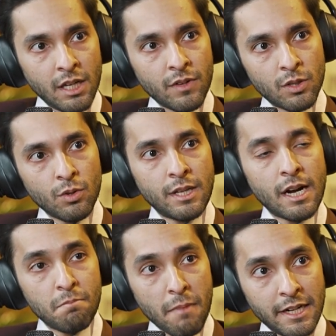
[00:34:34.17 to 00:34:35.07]
even though
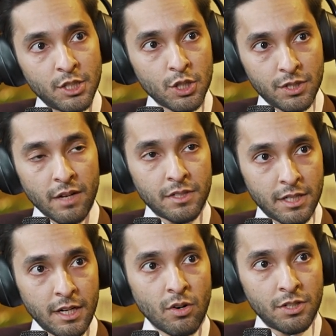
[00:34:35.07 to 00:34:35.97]
that might just
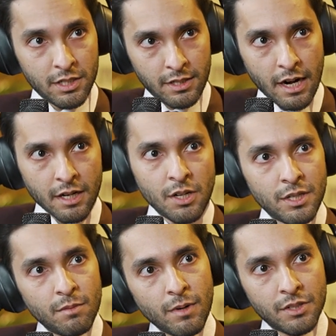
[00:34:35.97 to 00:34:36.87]
devastate not just that
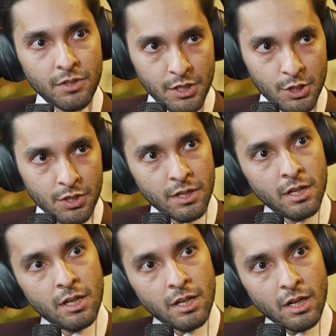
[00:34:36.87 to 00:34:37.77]
country, but the region
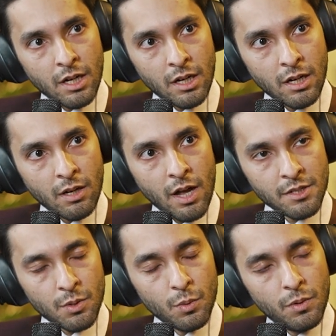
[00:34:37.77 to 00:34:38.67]

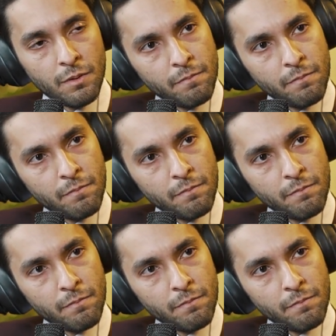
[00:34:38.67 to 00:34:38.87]
as a whole.